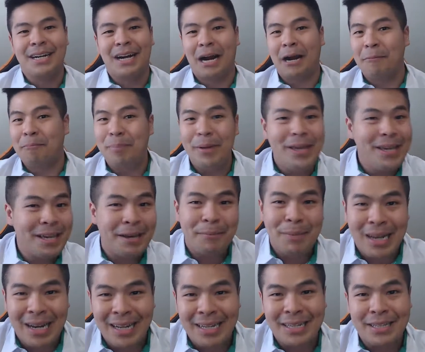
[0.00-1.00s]
our being a
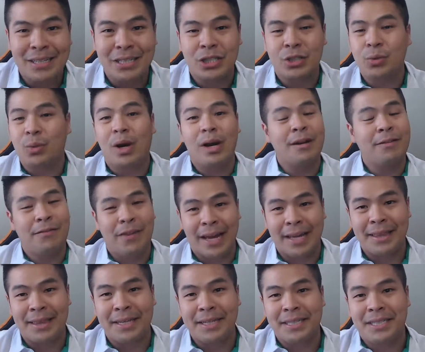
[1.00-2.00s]
millennial to our
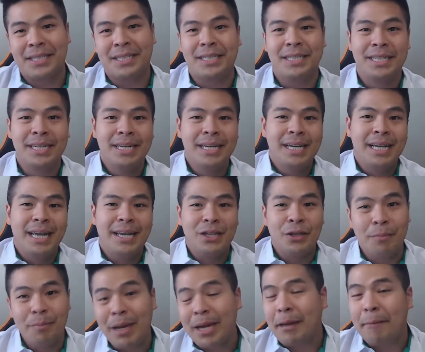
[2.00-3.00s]
advantage
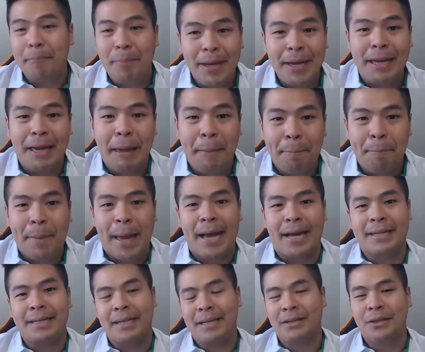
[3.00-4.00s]
to make a big
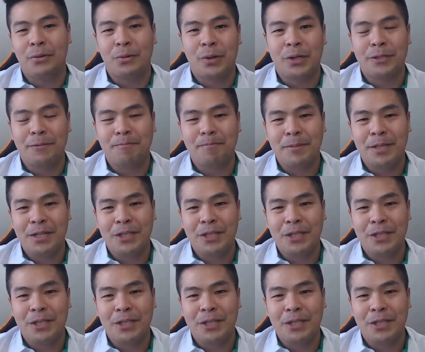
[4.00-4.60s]
impact in the world.